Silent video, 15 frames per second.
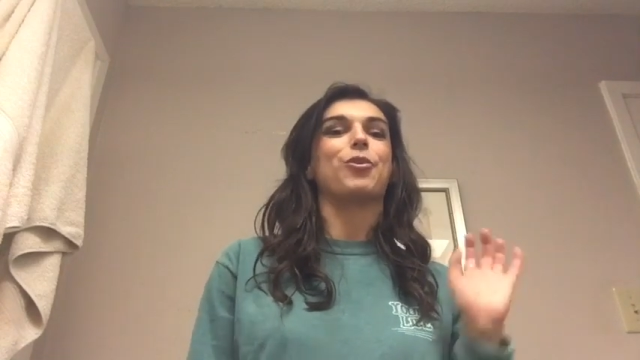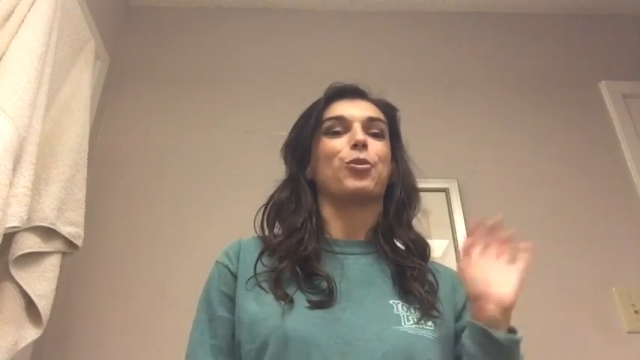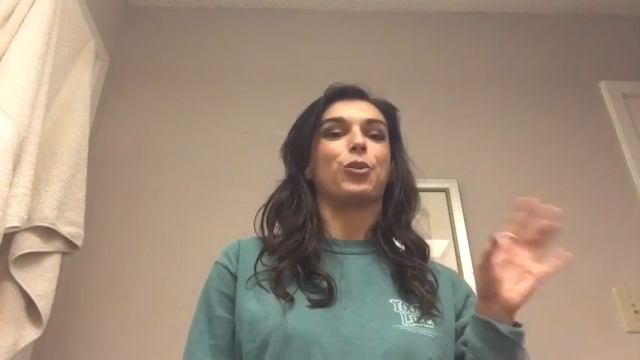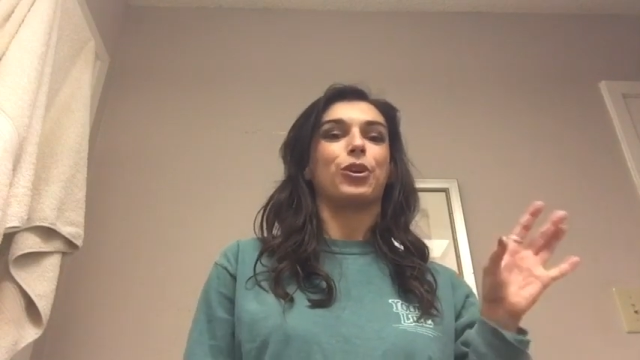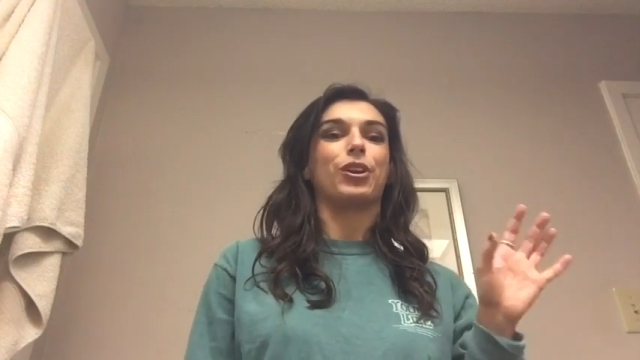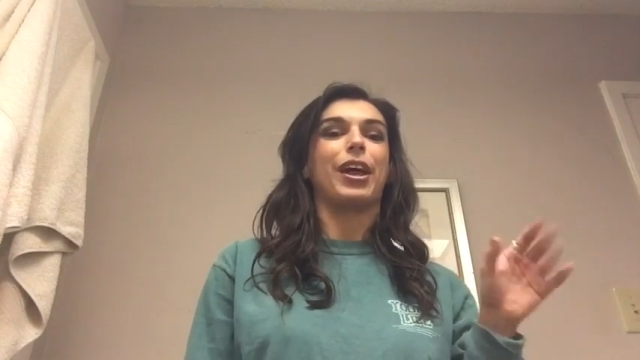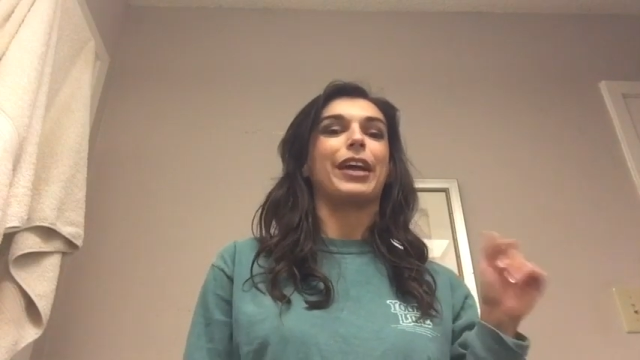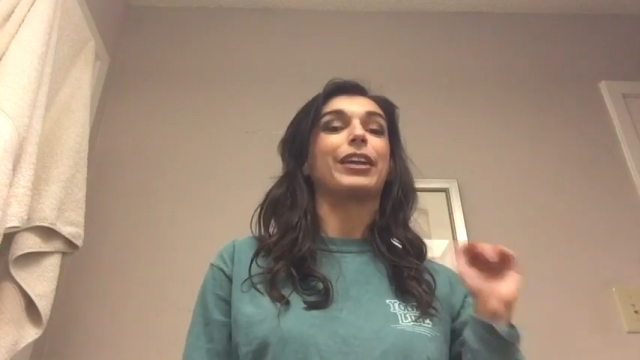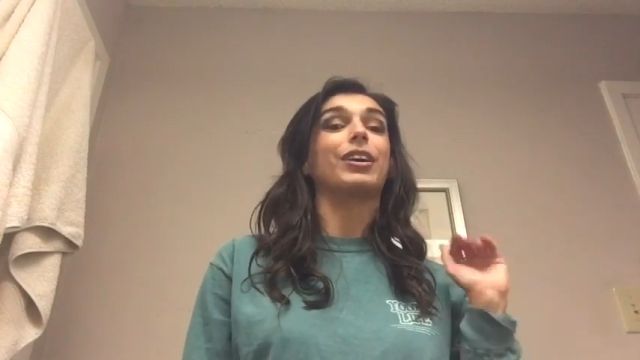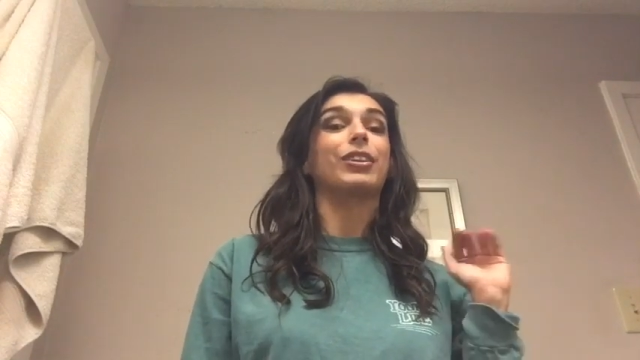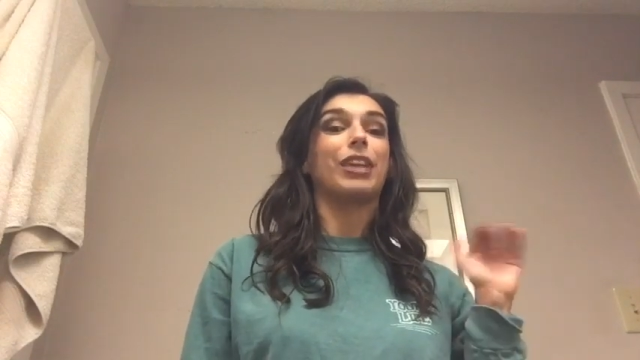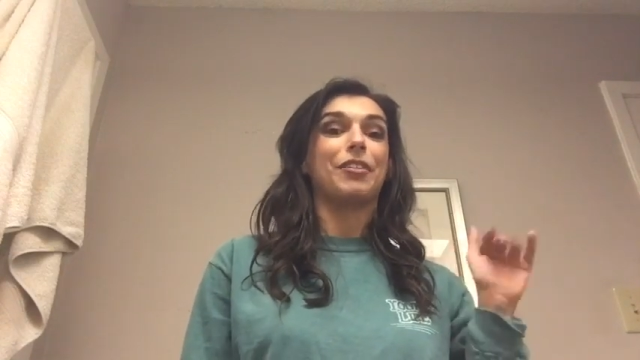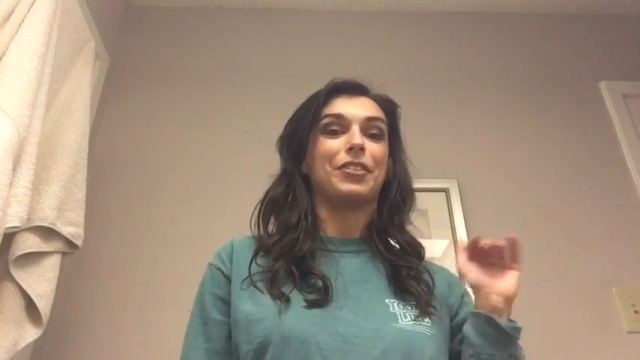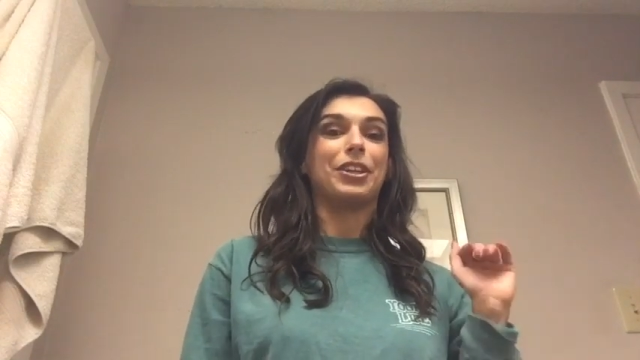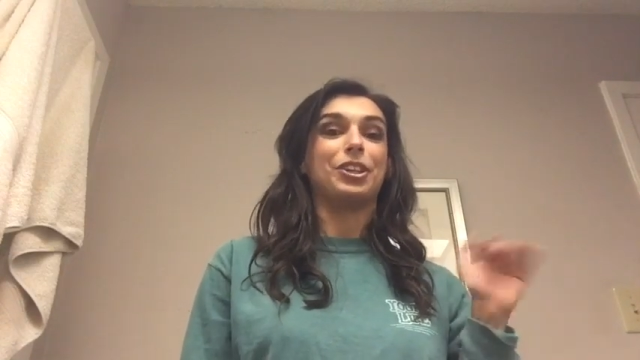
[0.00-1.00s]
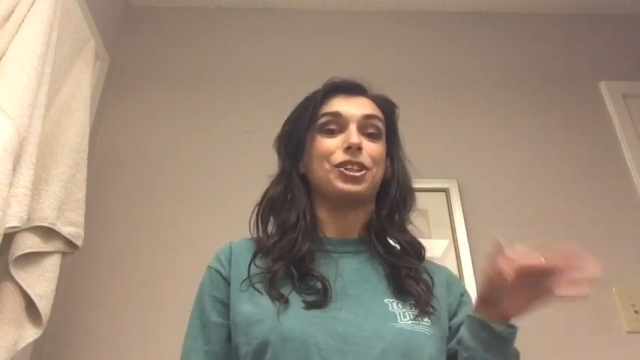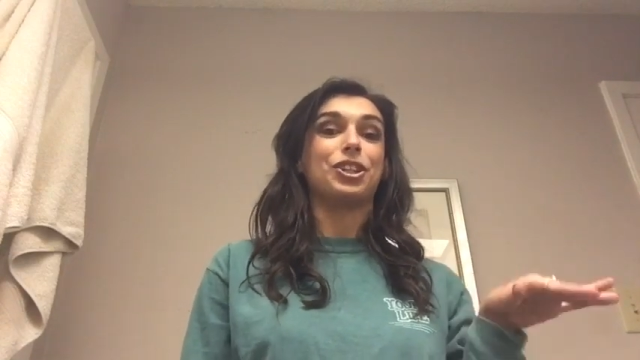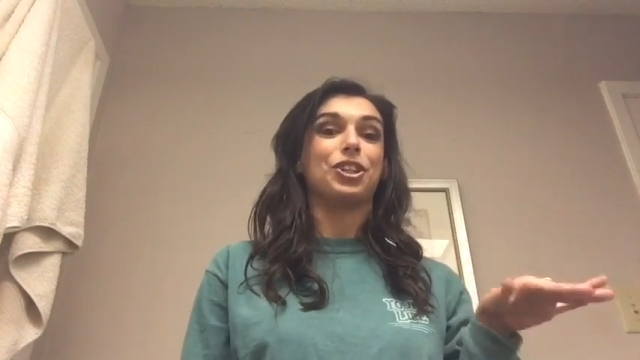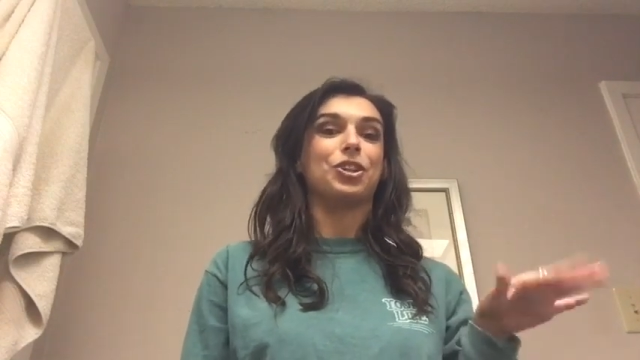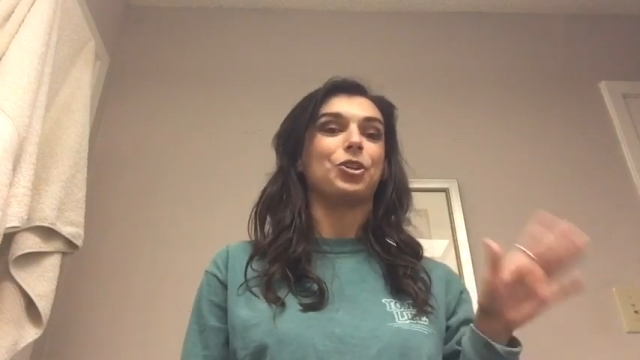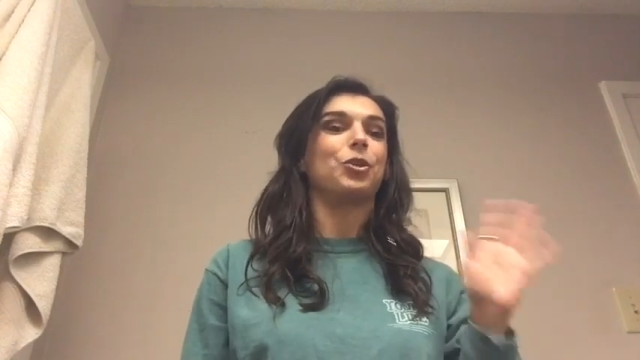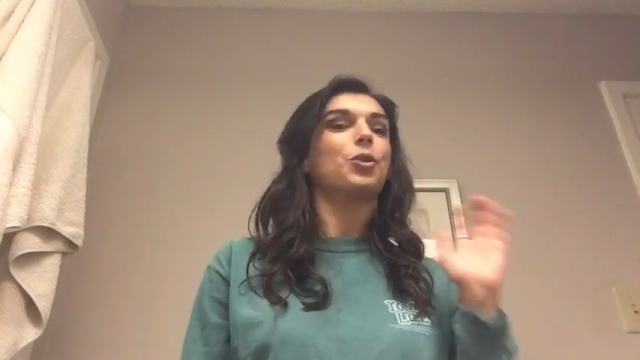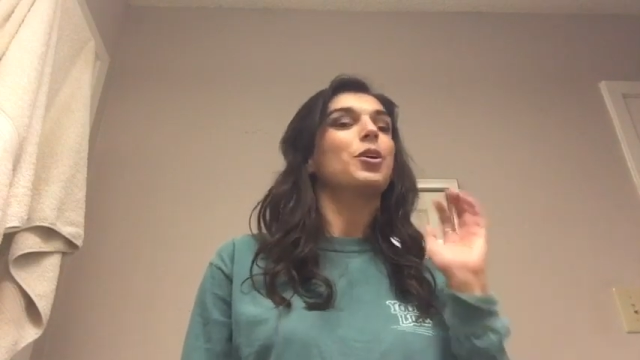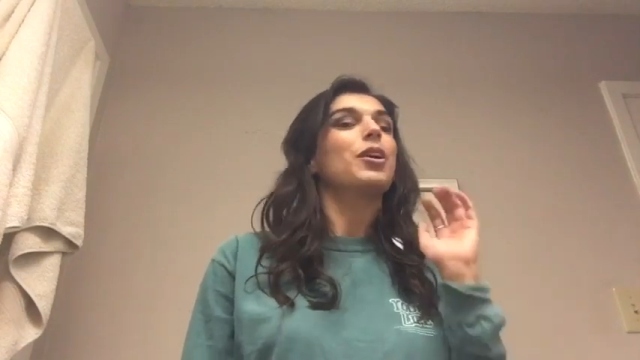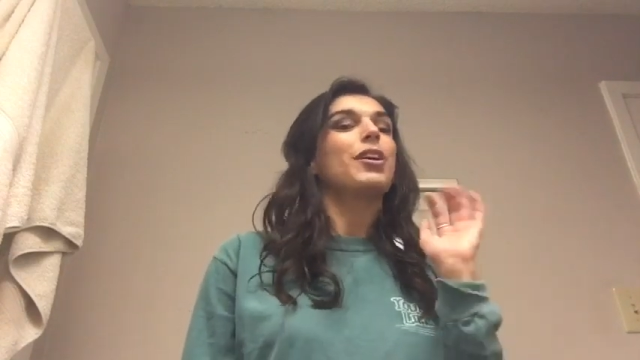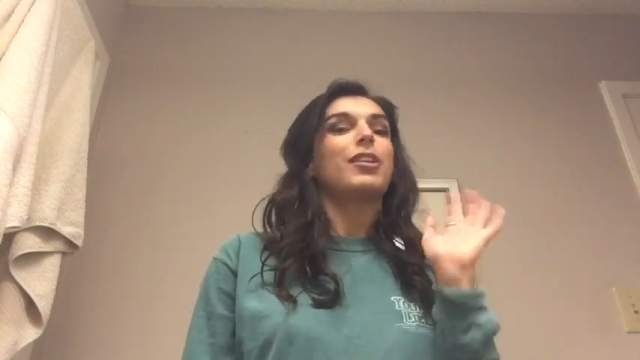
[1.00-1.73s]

we're like 11-2,